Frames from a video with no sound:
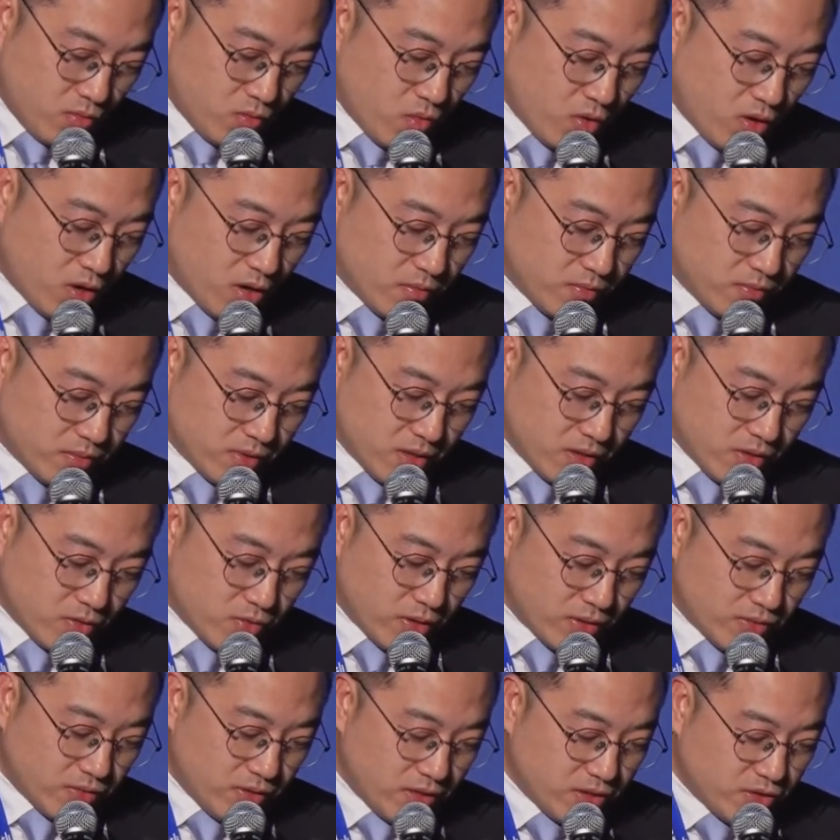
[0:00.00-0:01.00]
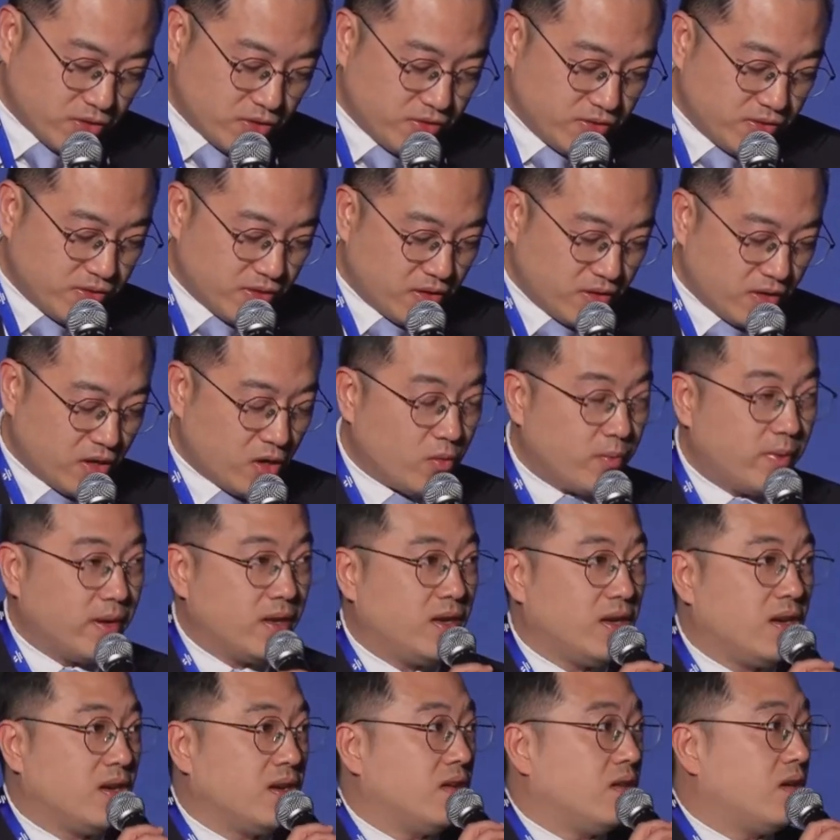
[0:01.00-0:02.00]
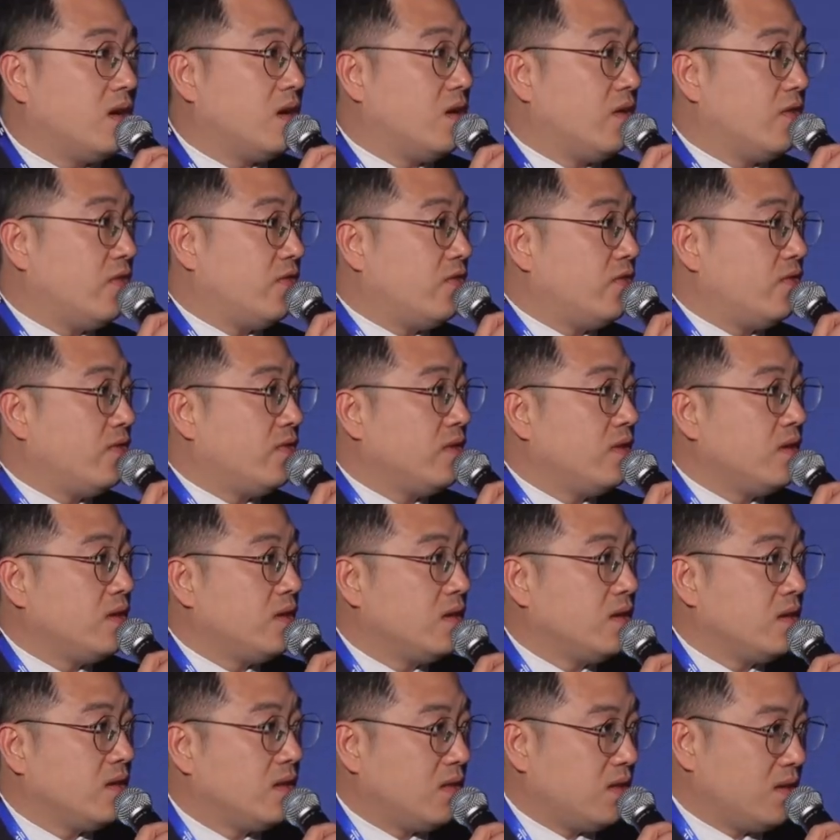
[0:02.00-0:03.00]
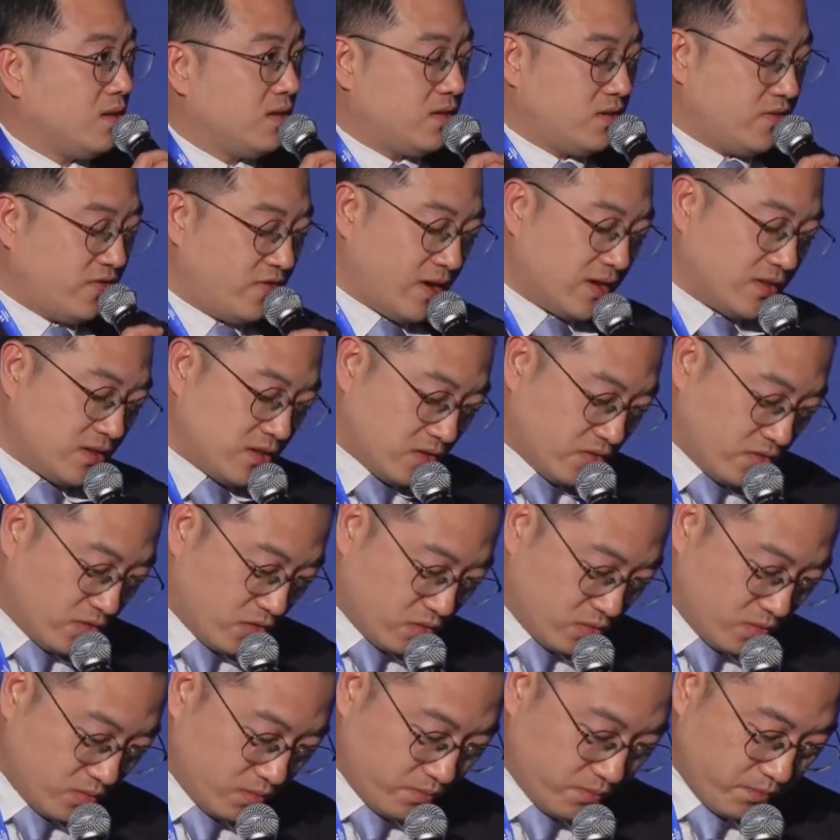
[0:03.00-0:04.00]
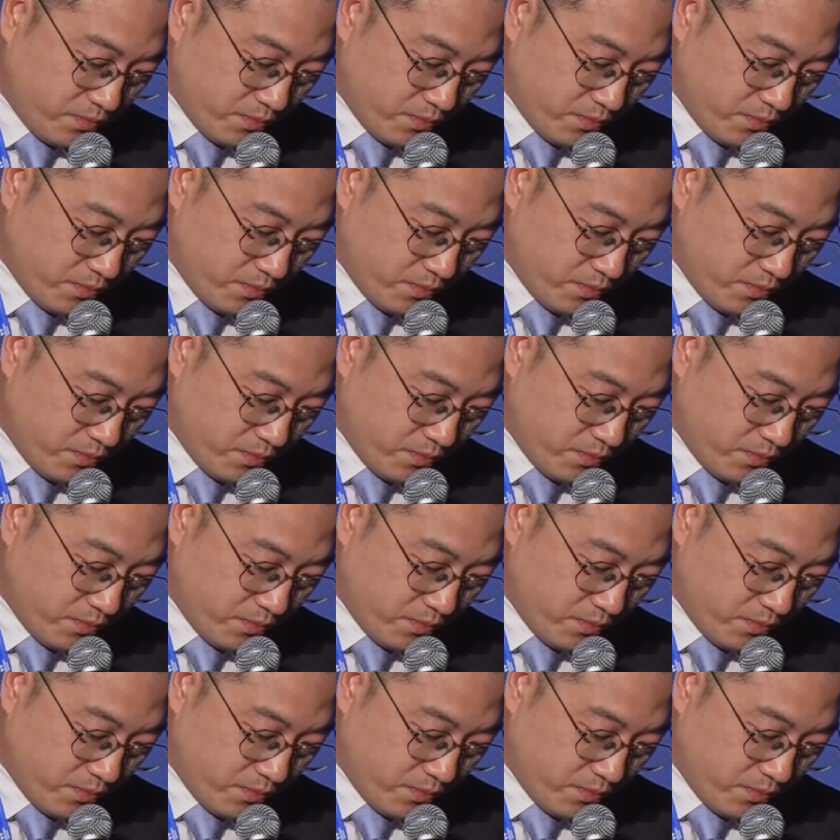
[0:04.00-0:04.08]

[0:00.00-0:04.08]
warm congratulations on the opening of this festival.